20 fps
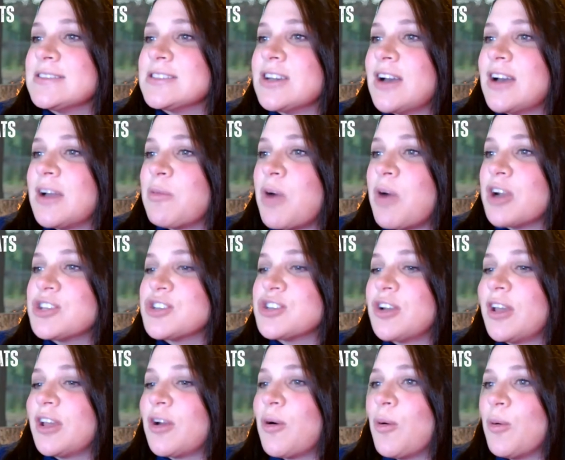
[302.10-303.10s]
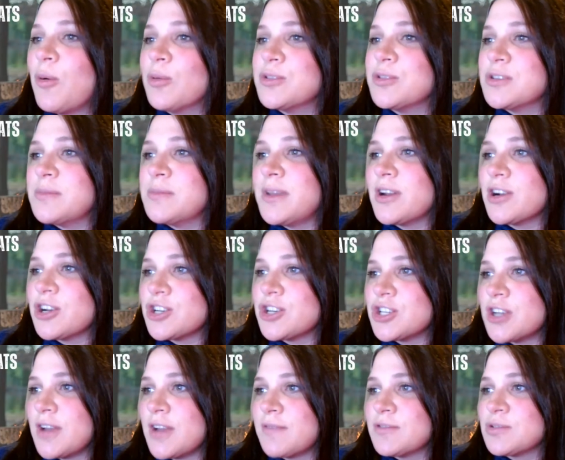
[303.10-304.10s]
I watched her like whole demeanor
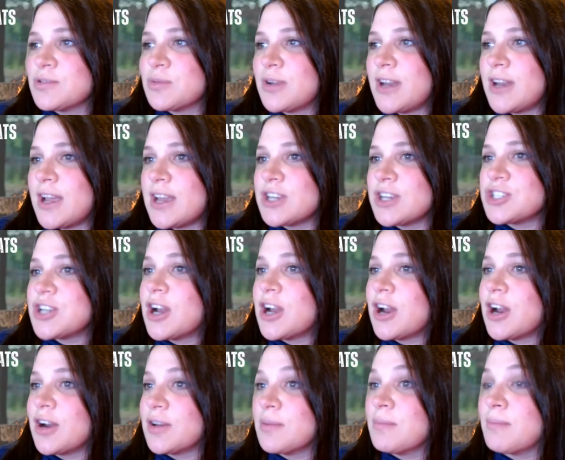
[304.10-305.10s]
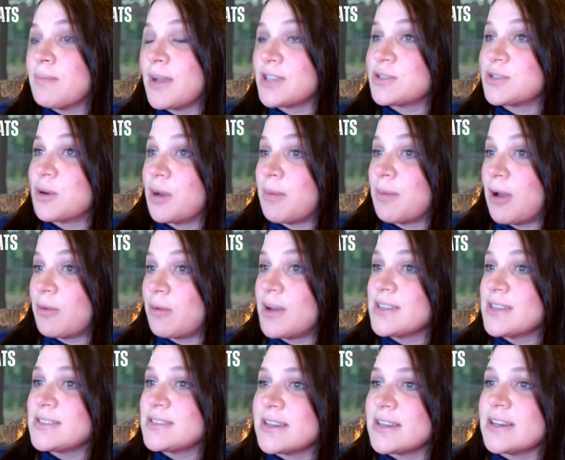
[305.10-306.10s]
shift when I shared my story about
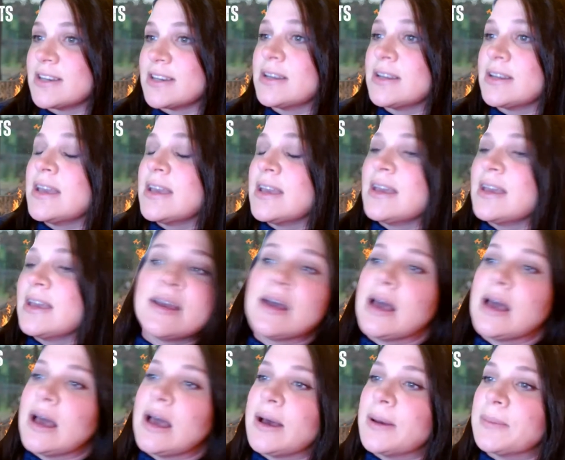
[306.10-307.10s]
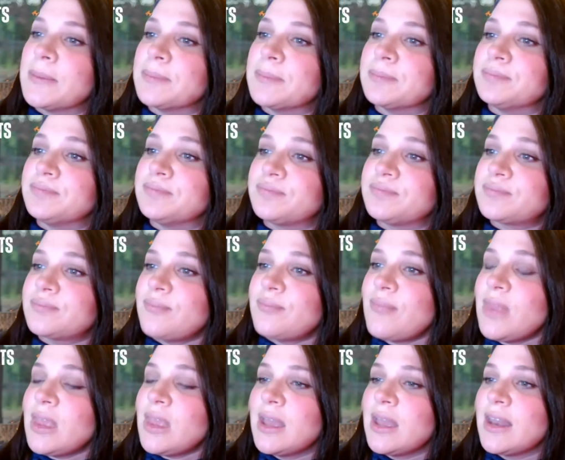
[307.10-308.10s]
Weston. Um,
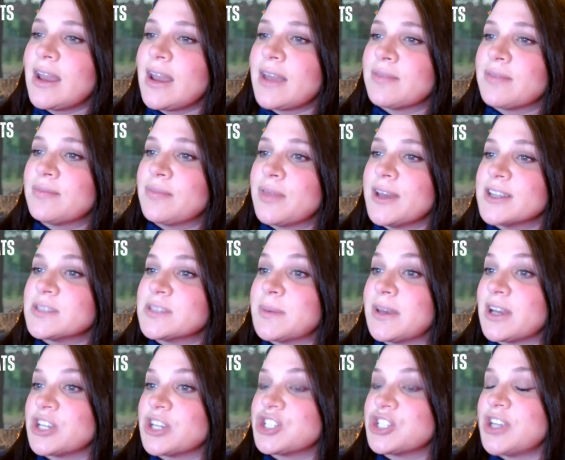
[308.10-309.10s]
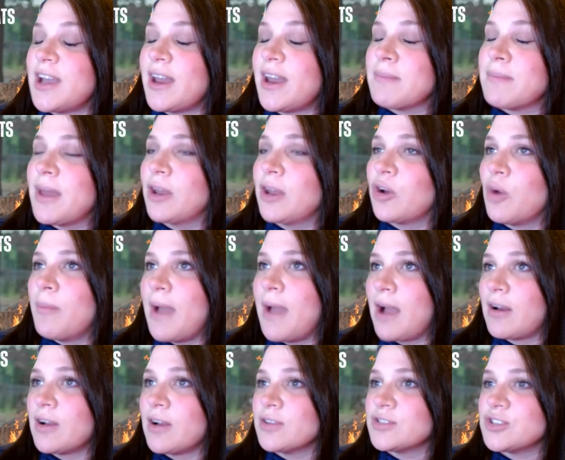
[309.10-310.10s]
and I think it's because she had a medical
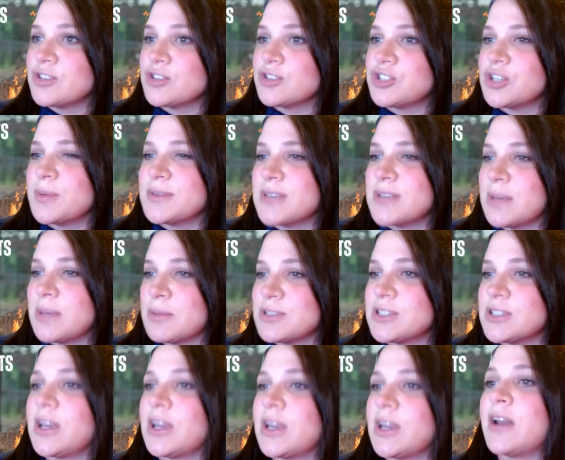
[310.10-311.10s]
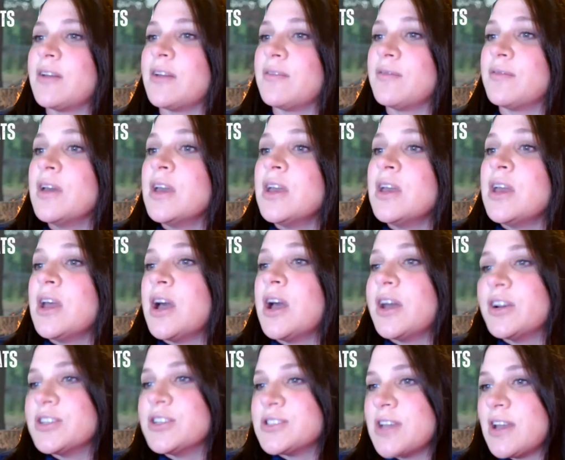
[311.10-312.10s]
background, so she was able to kind of
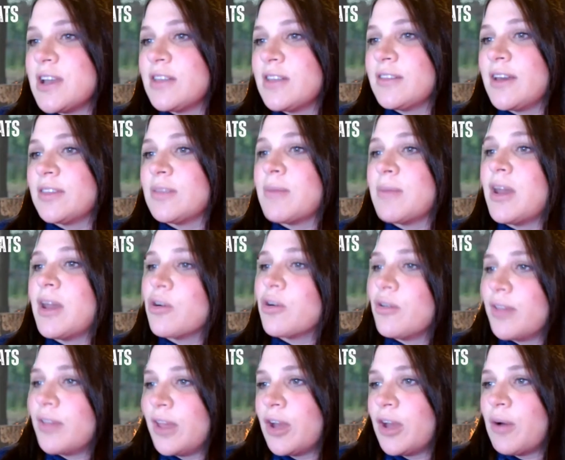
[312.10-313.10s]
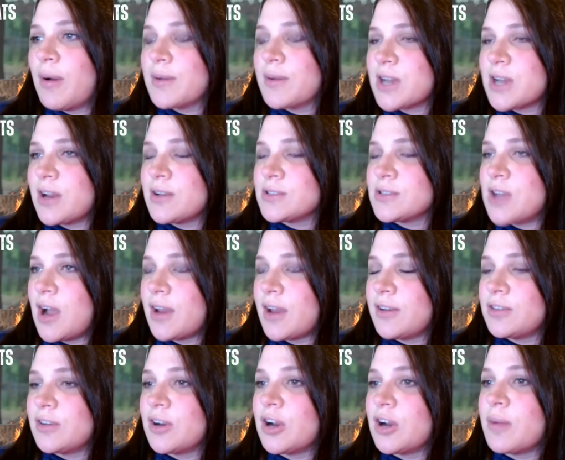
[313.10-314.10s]
understand like the medical lingo I was kind of talking
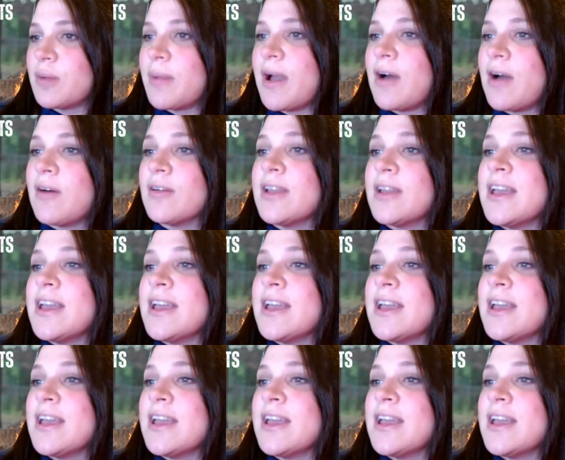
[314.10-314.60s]
to her about.